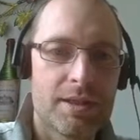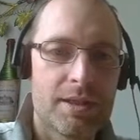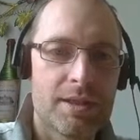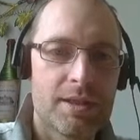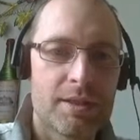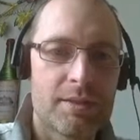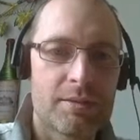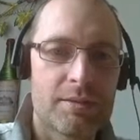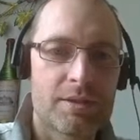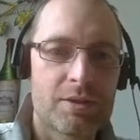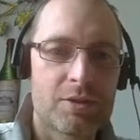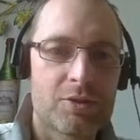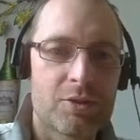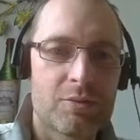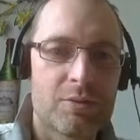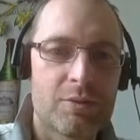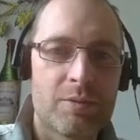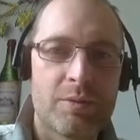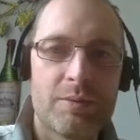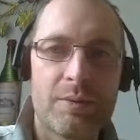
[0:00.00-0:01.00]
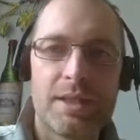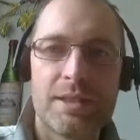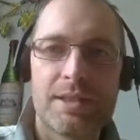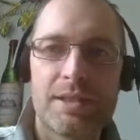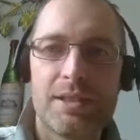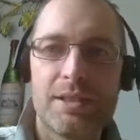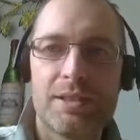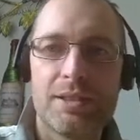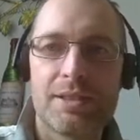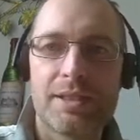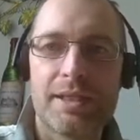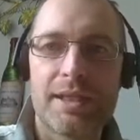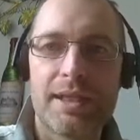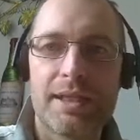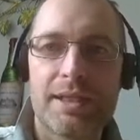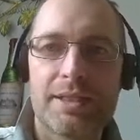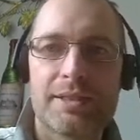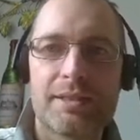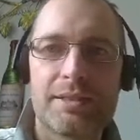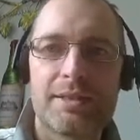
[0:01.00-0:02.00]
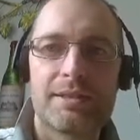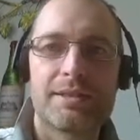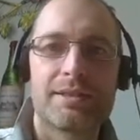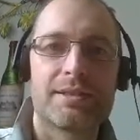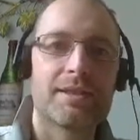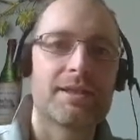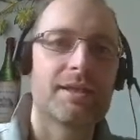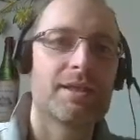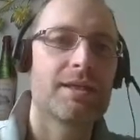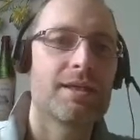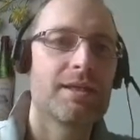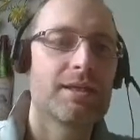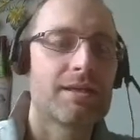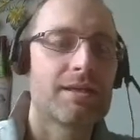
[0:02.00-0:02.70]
I'm going to drop him a message and yeah,